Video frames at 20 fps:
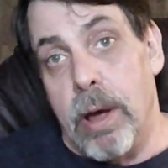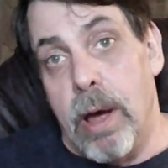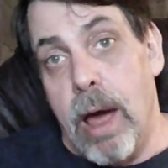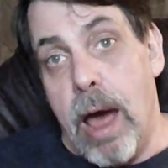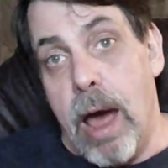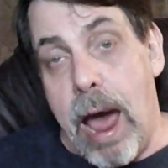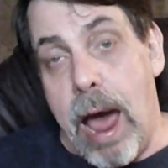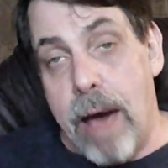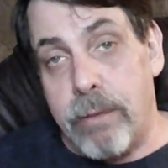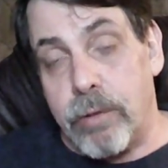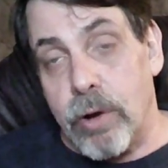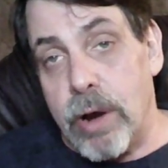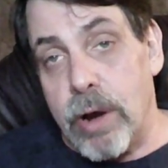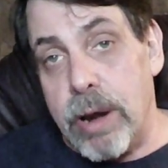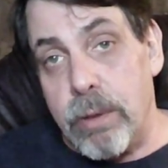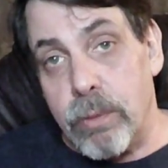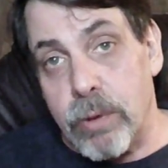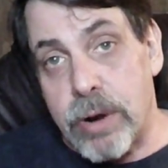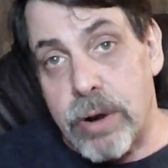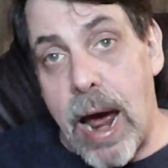after he
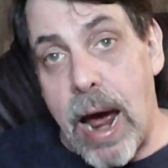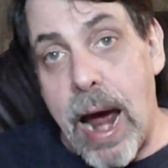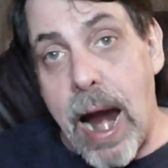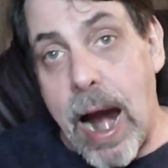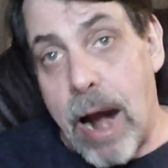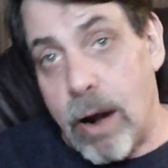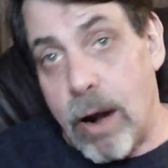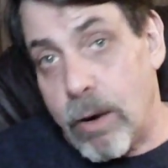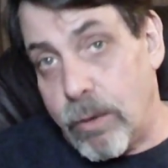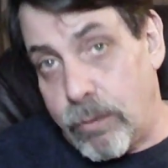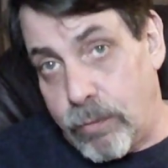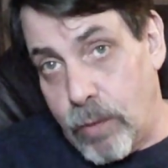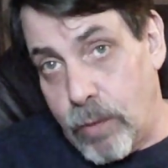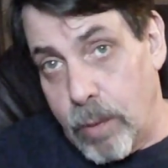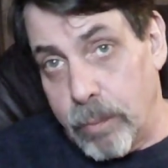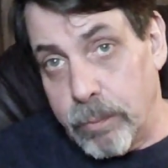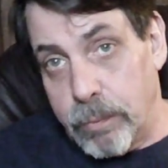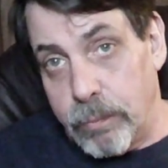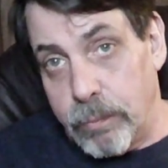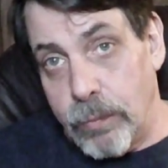retired from
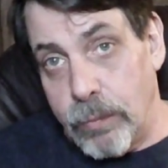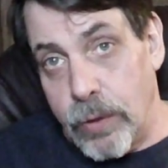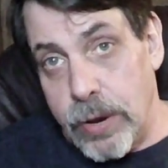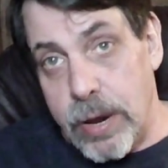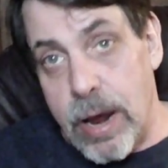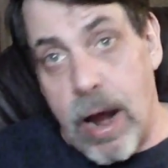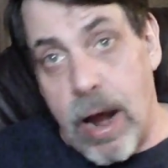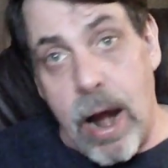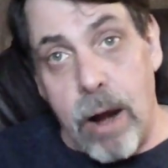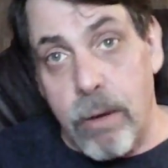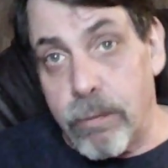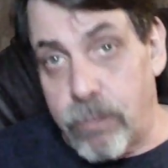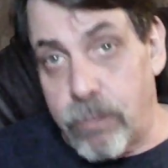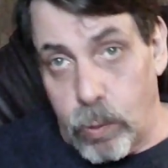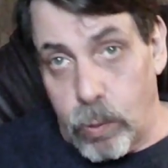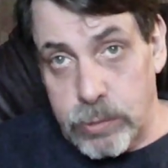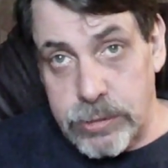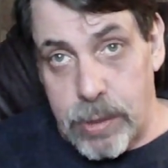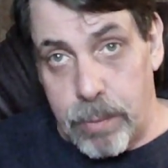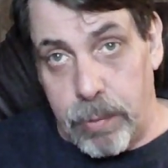the Air
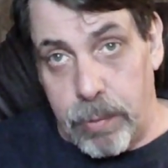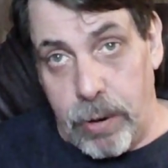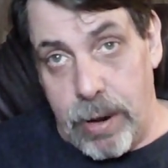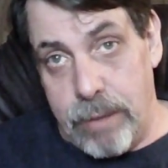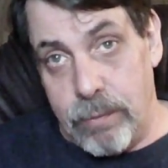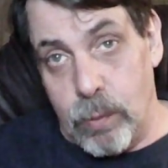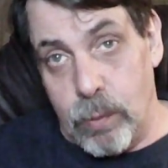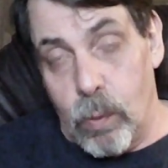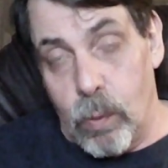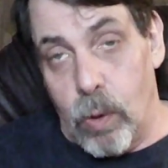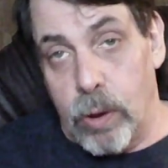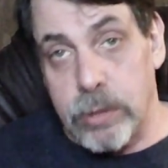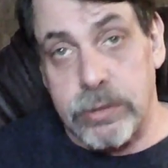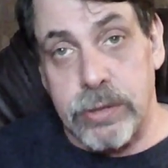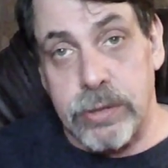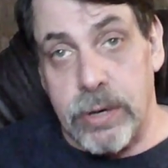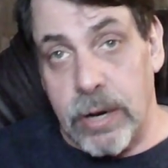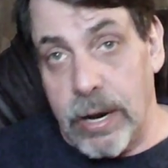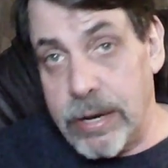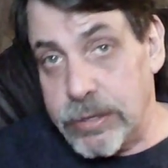Force, I believe it was.
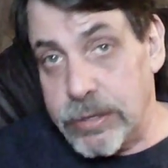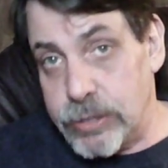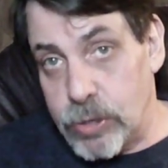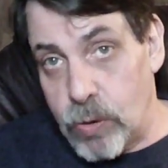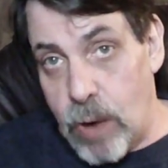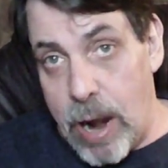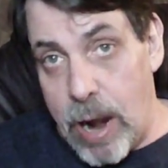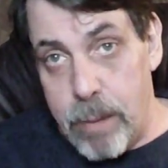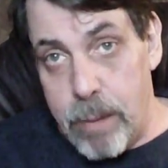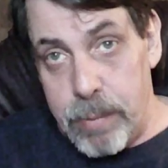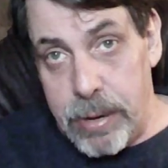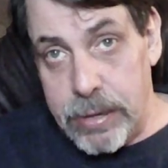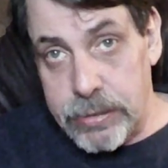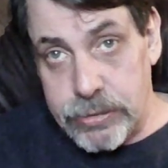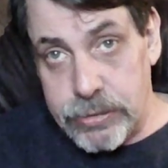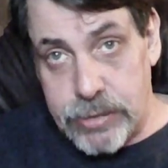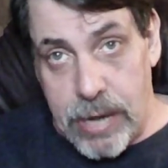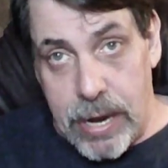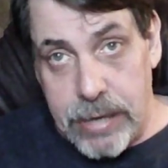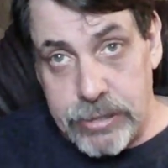And Lindsey Graham
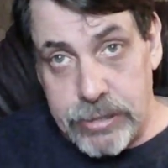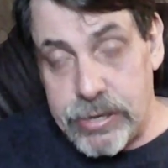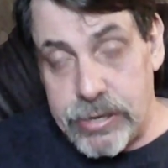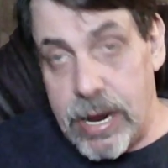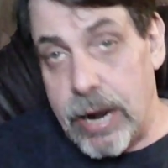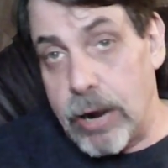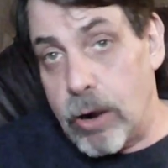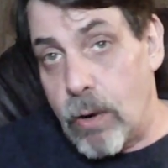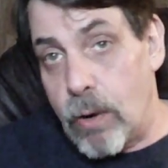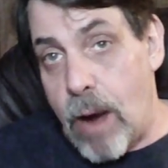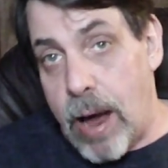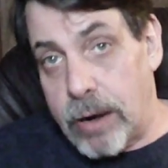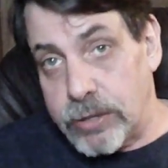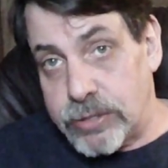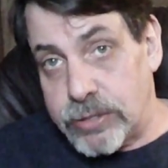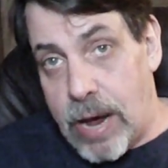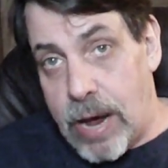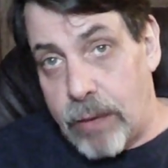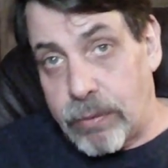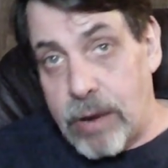is a senator out of
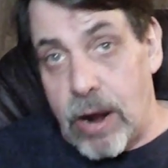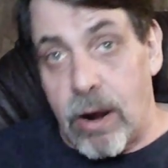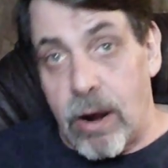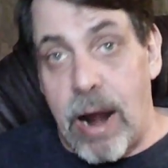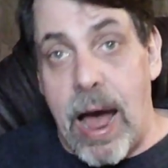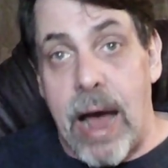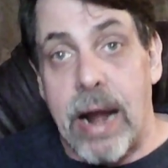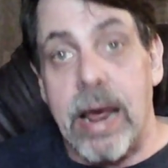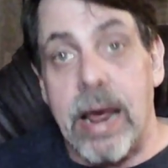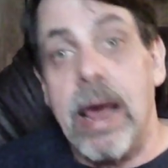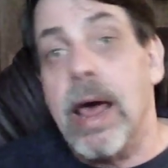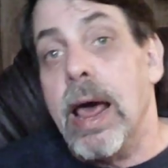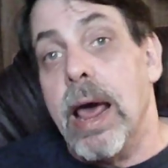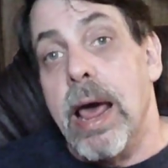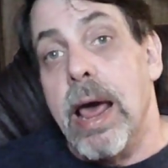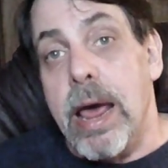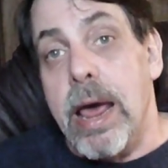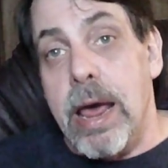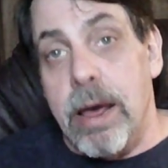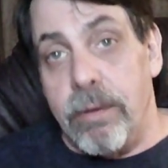South Carolina,
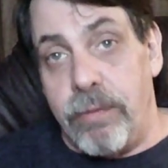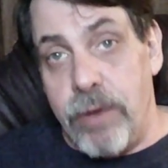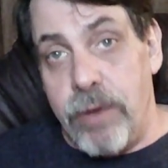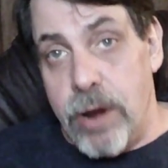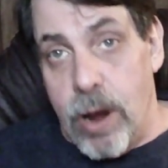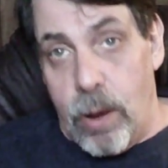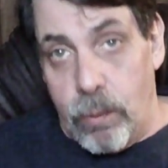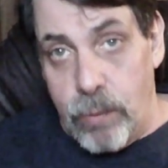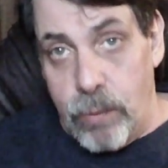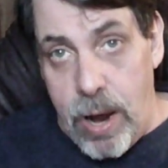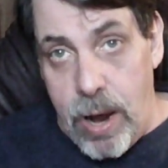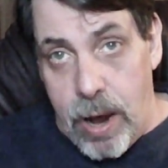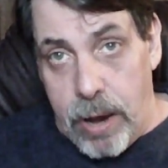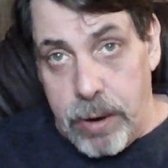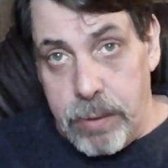if you don't know.